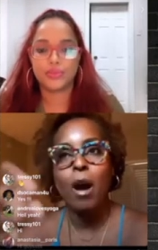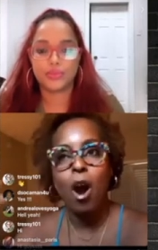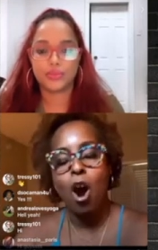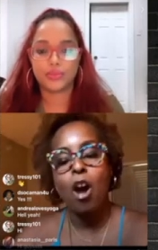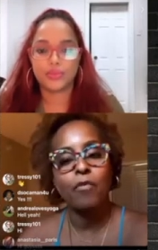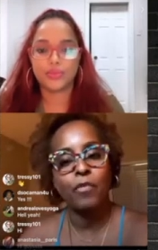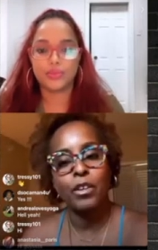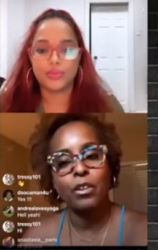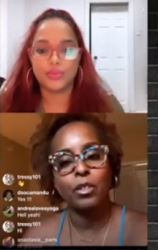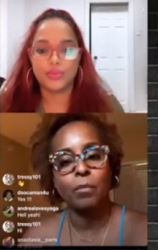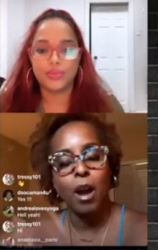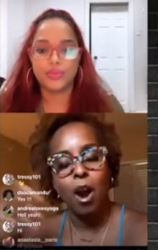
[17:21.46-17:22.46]
Speaker 1: heart feels,
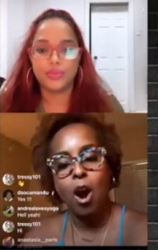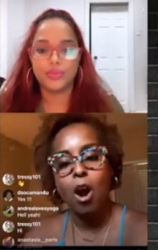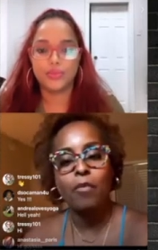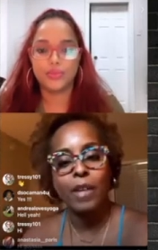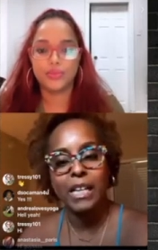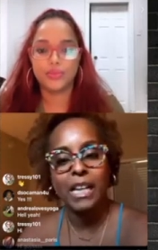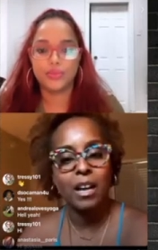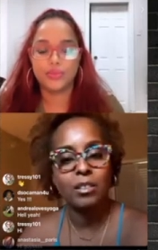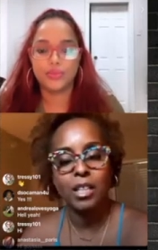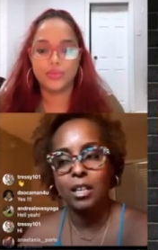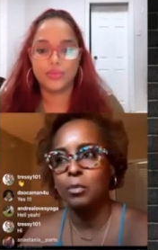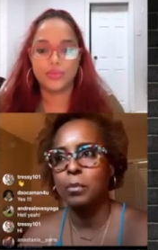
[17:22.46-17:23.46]
and my heart right now
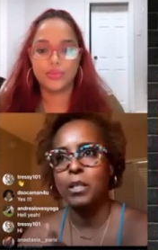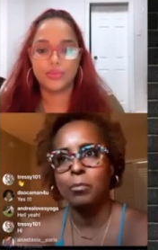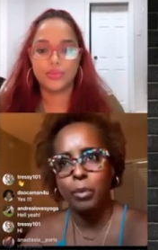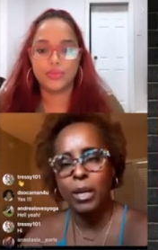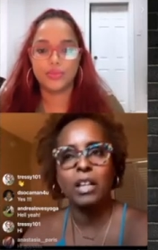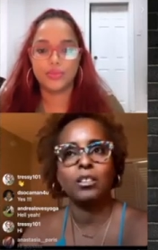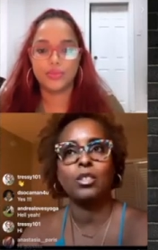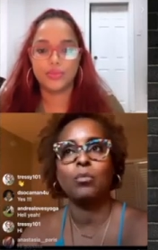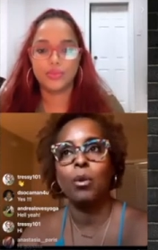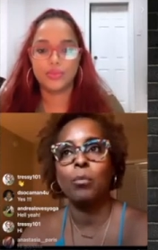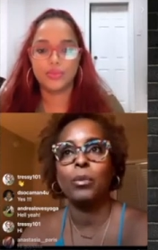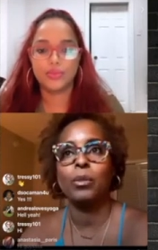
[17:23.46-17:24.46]
tells me to put out this
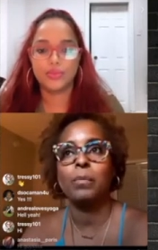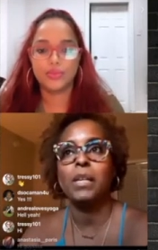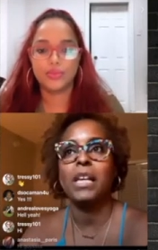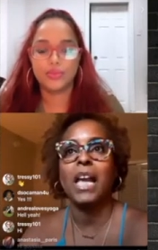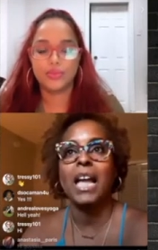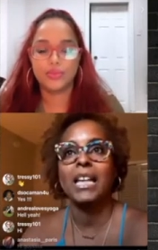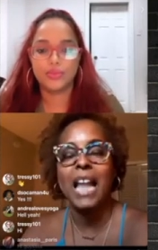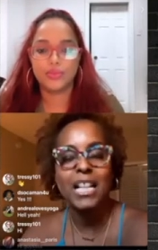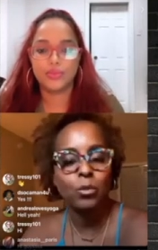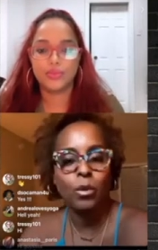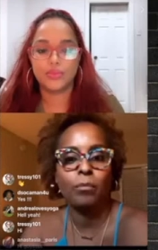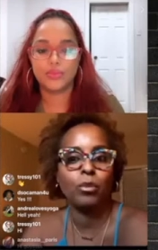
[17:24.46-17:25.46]
moment of me, and that's
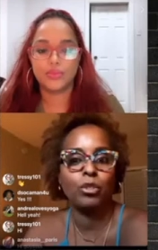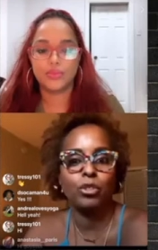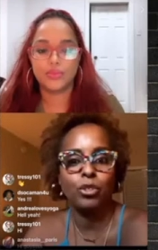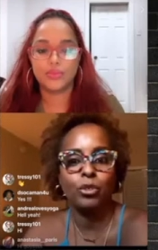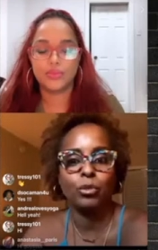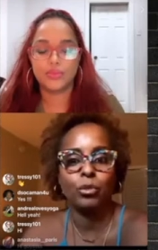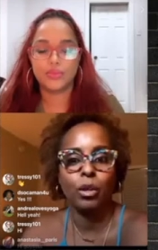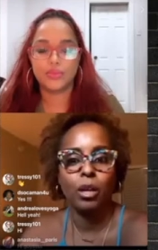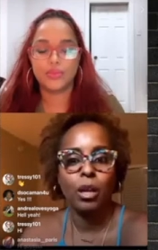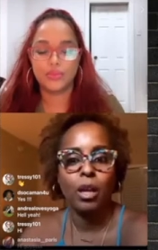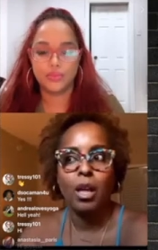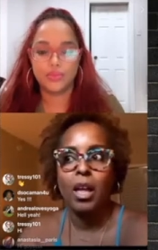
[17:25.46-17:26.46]
what I'm going to do.
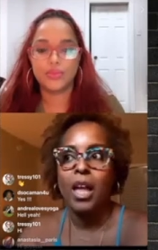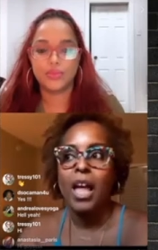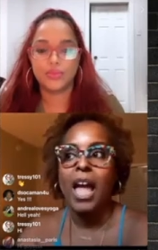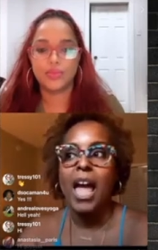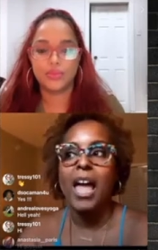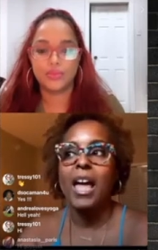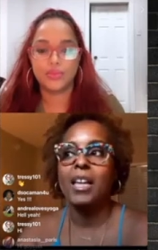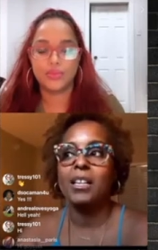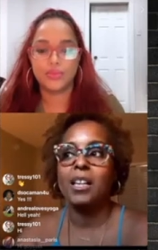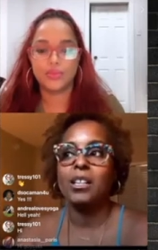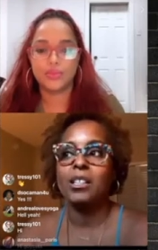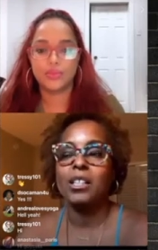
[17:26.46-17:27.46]
And
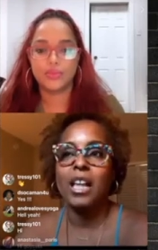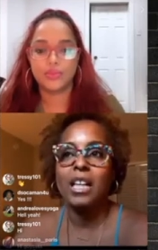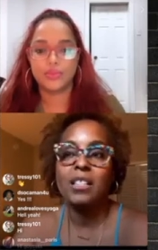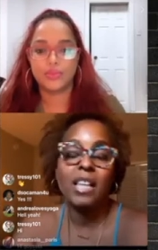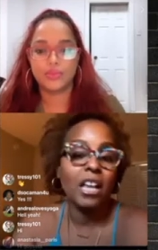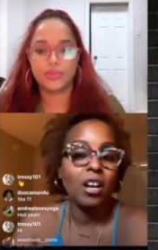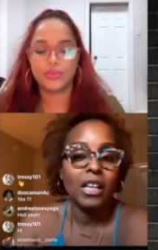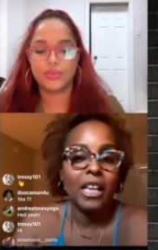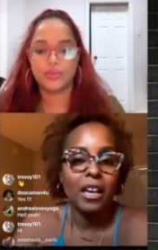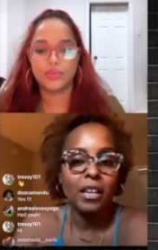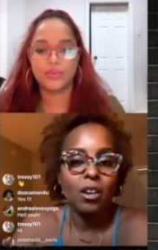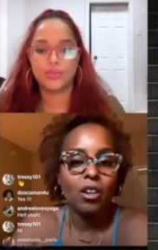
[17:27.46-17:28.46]
either they're going to
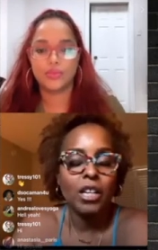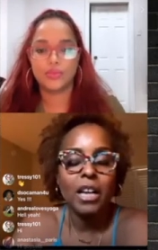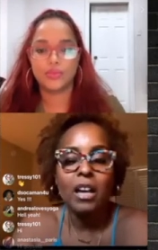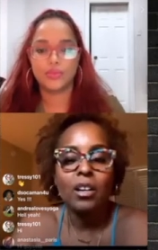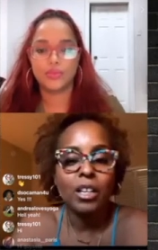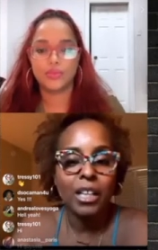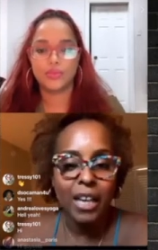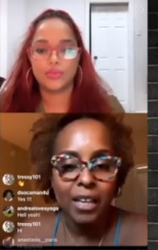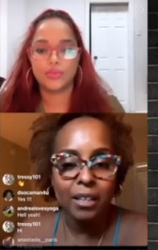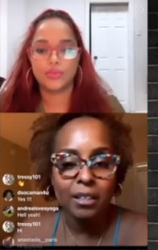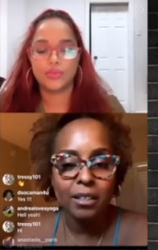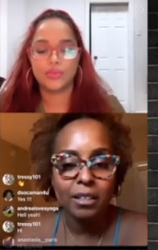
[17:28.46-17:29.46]
get it or they're not going to get
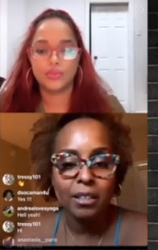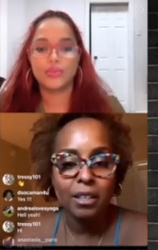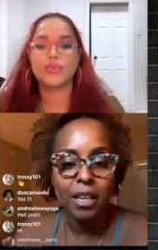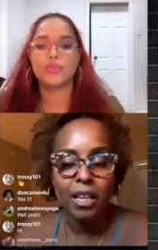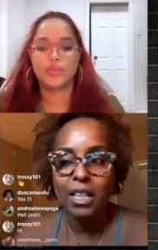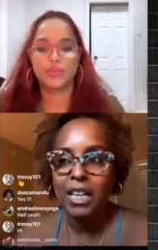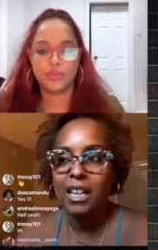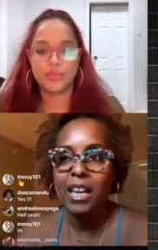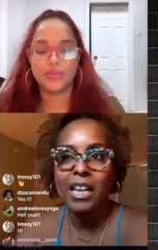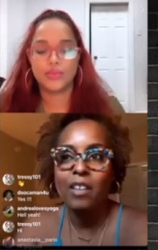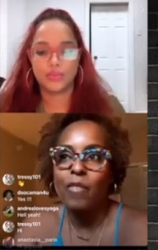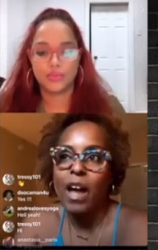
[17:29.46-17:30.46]
it and,
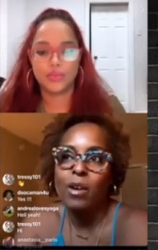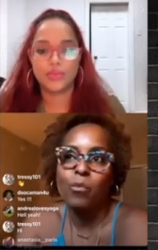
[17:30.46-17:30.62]
and if I